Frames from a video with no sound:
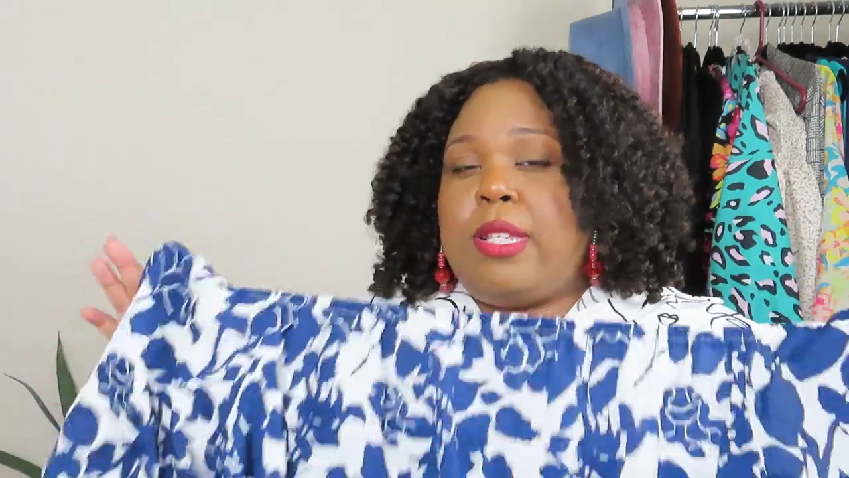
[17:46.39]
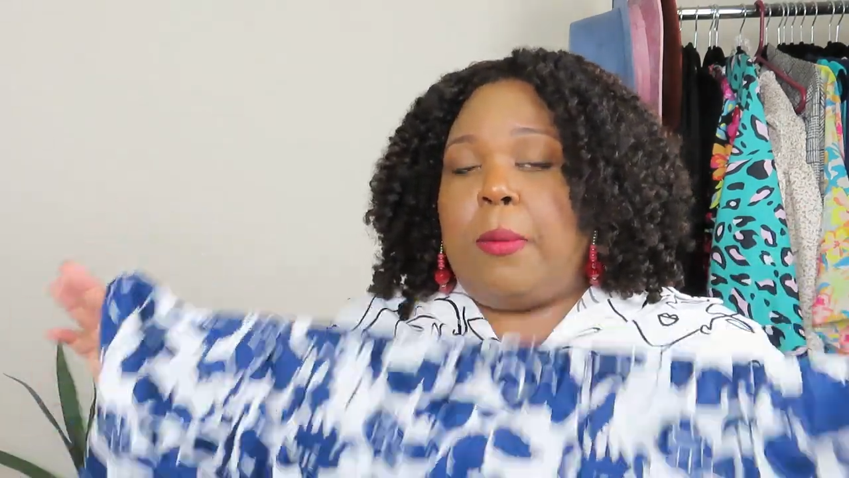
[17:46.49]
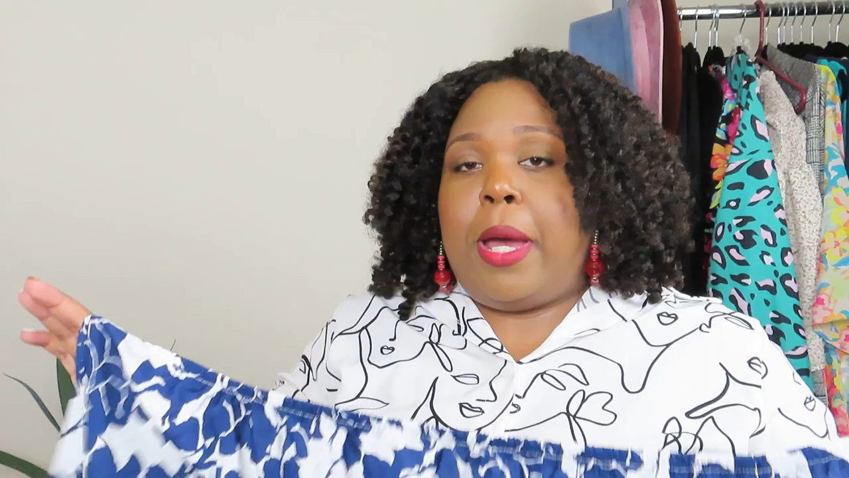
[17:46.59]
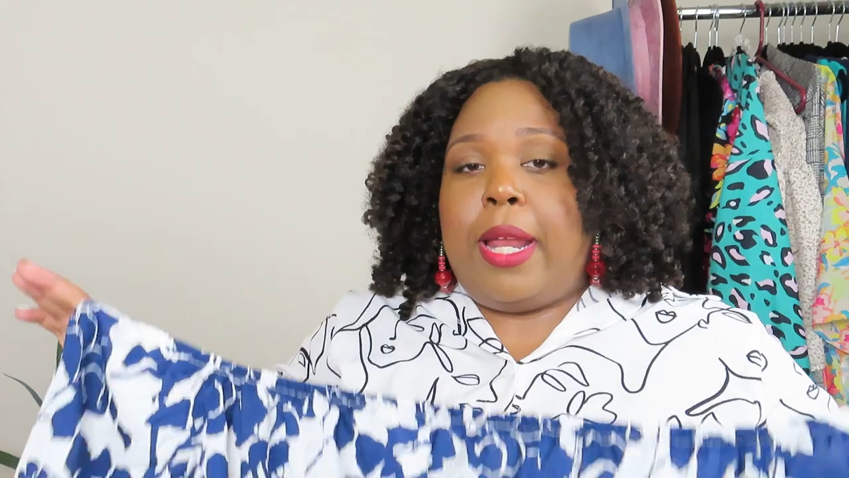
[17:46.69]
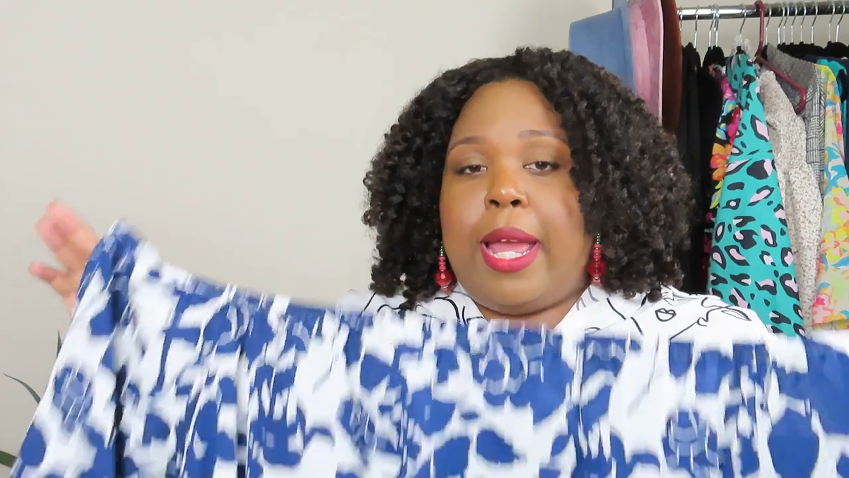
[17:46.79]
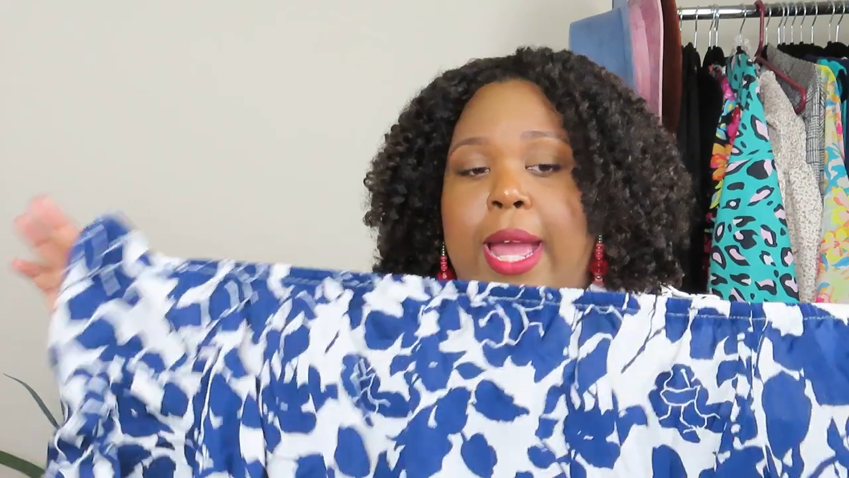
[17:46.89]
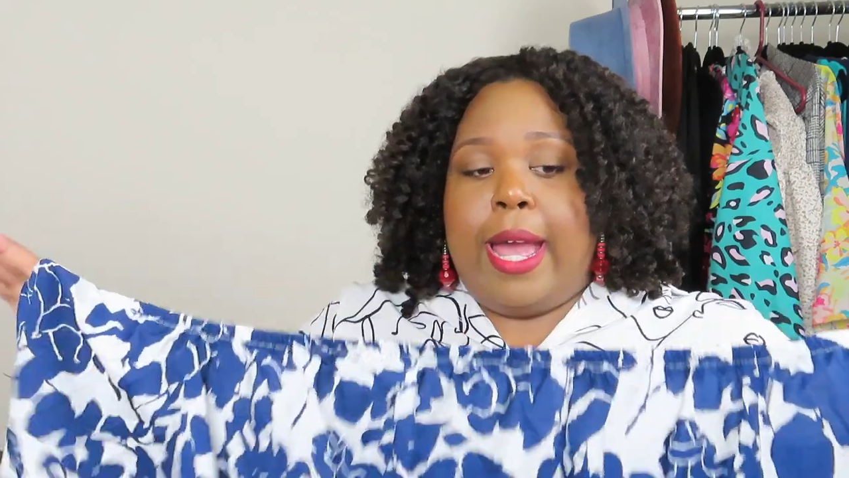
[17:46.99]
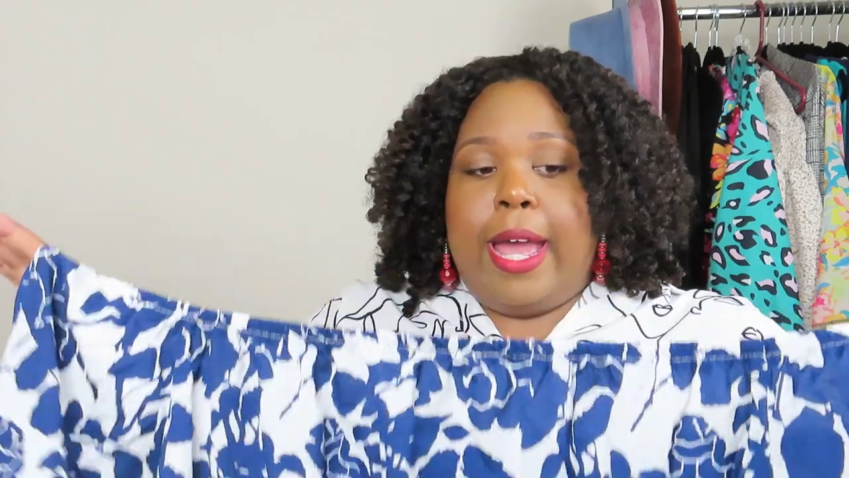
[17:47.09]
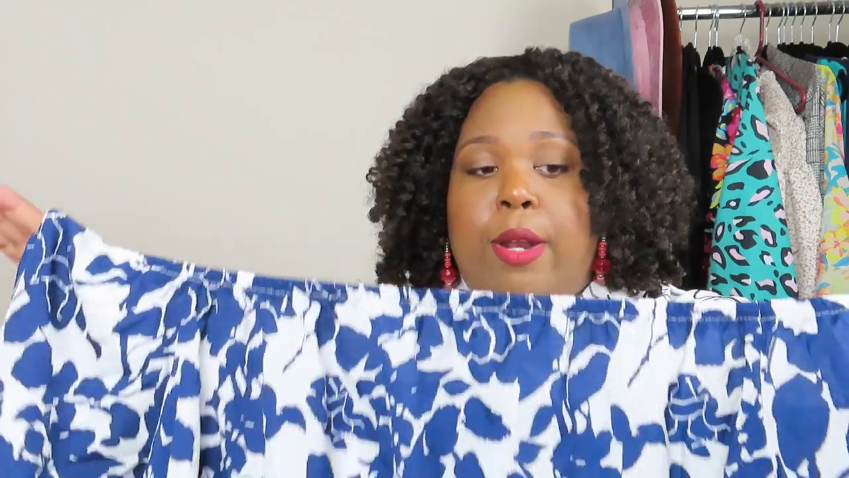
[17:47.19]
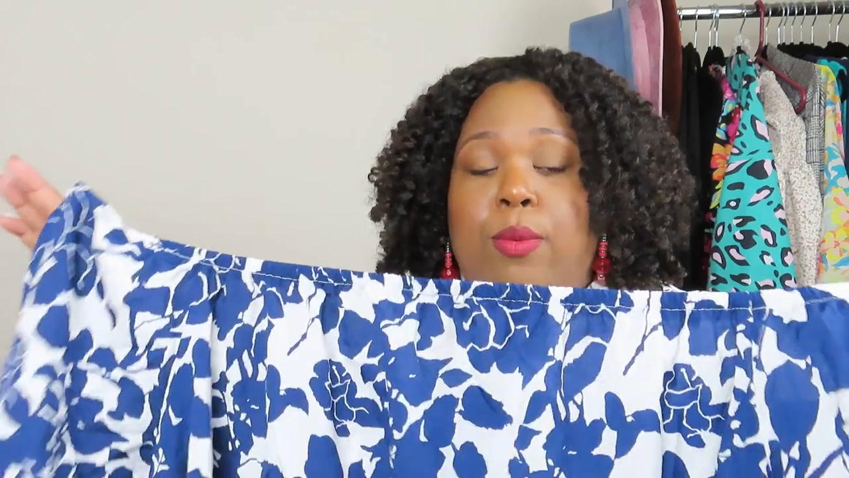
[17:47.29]
somebody
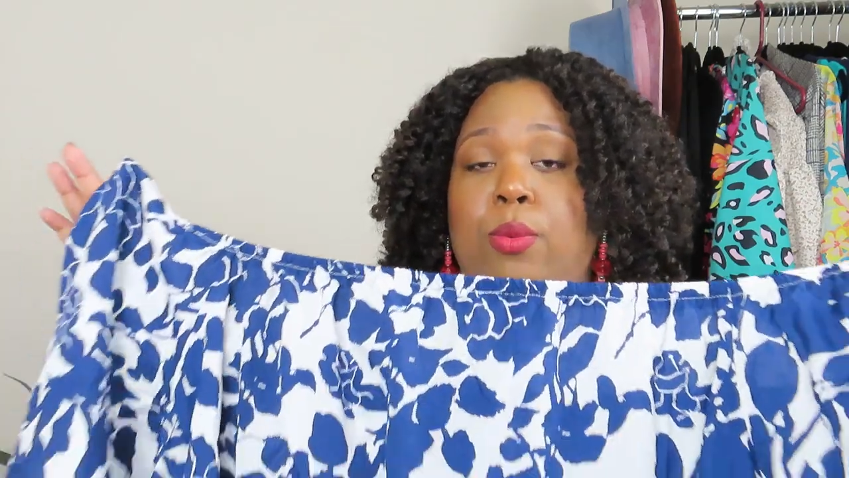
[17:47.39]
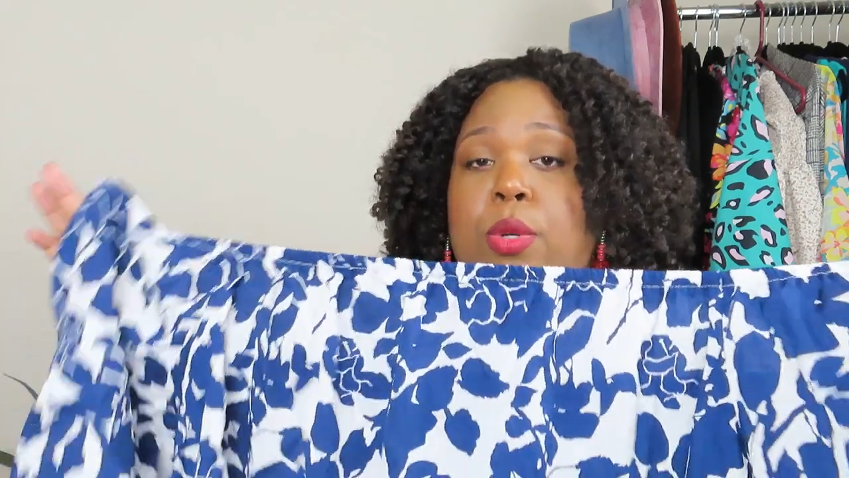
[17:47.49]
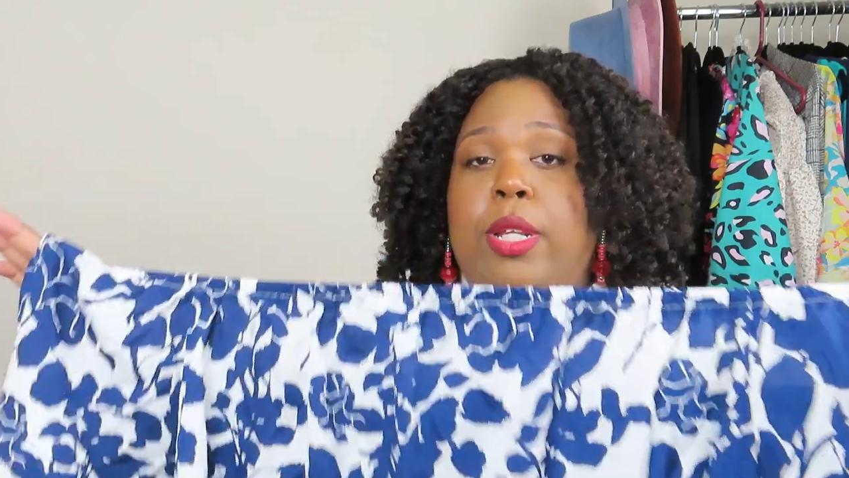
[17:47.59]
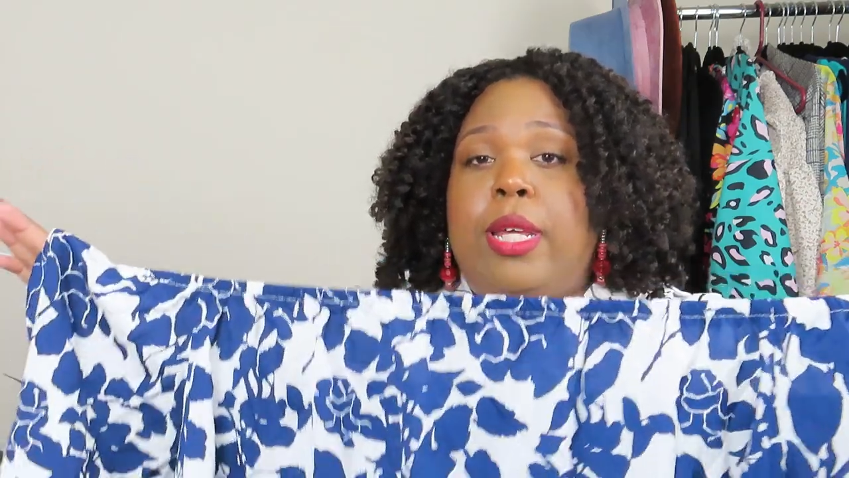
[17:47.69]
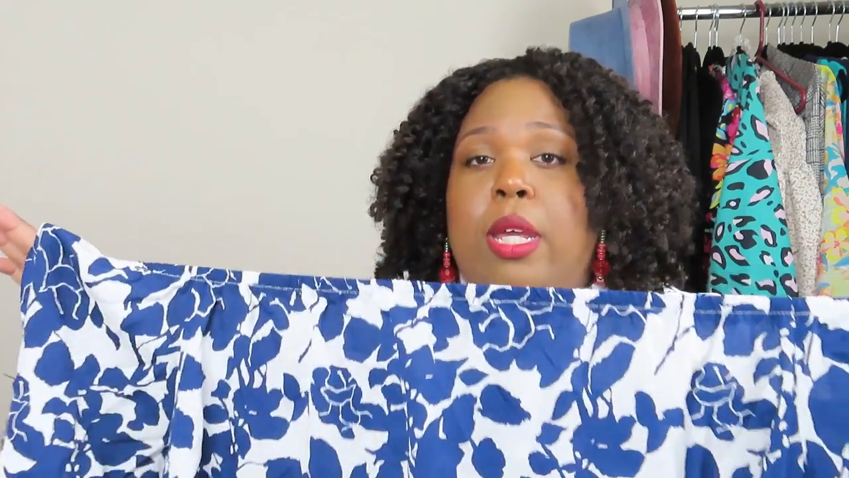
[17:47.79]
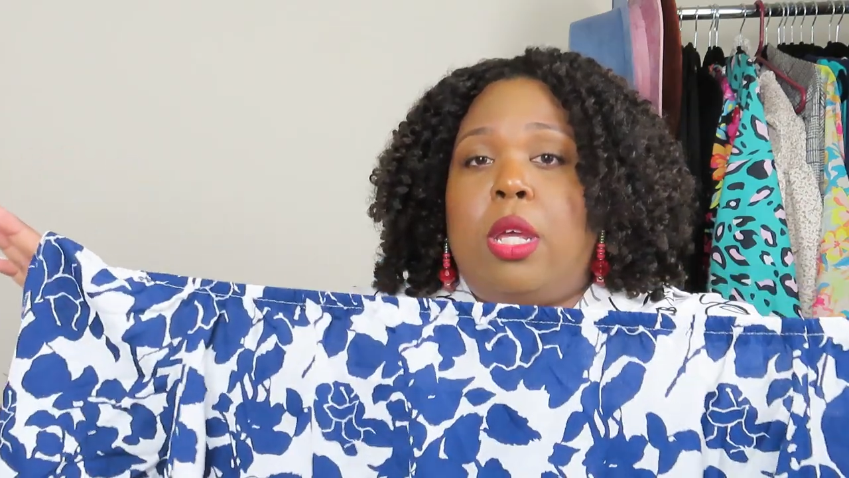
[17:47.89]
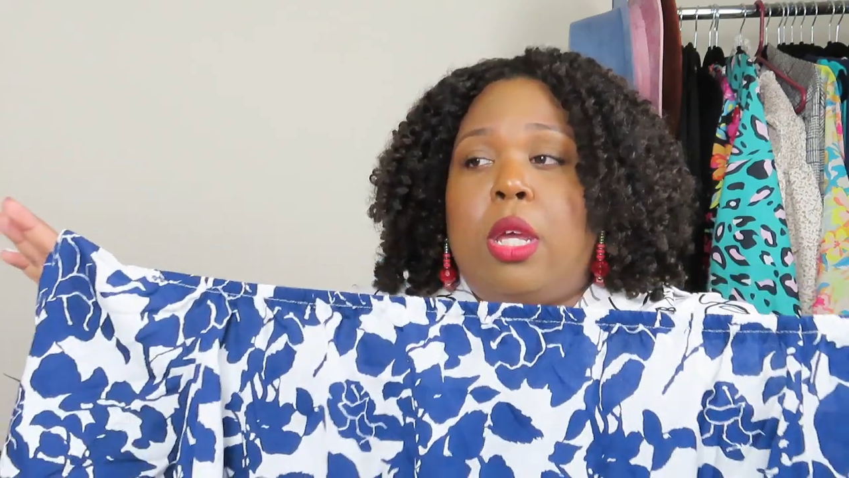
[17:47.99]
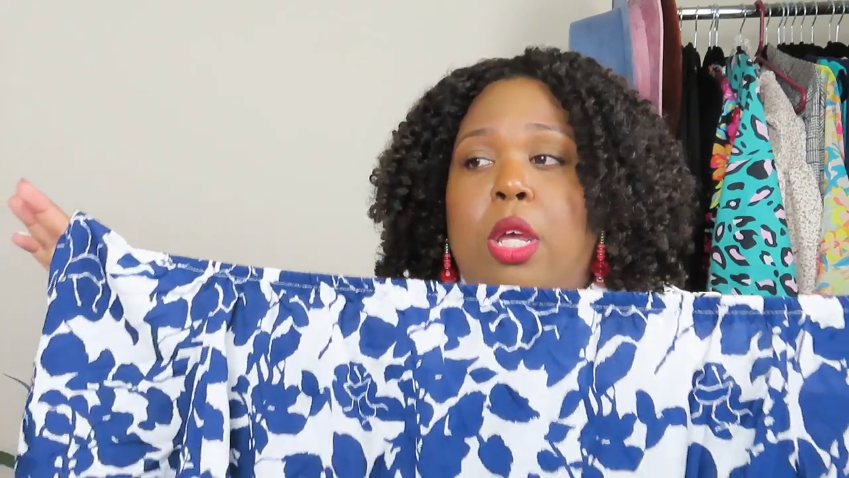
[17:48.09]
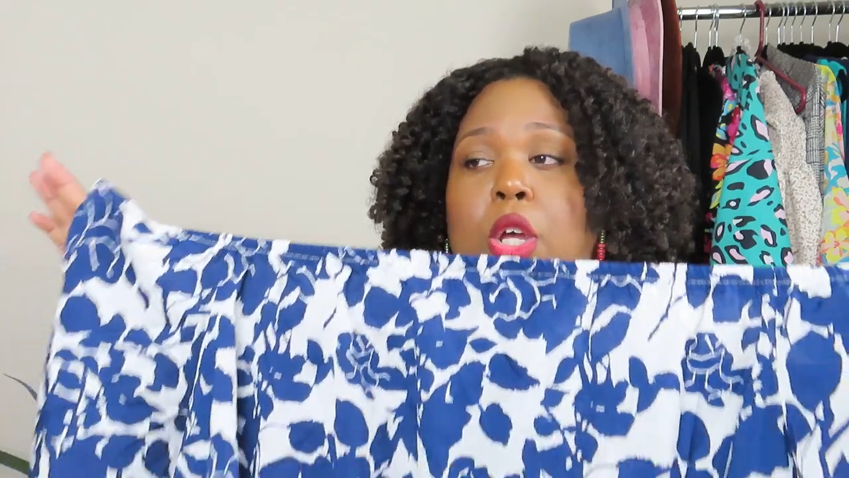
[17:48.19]
had really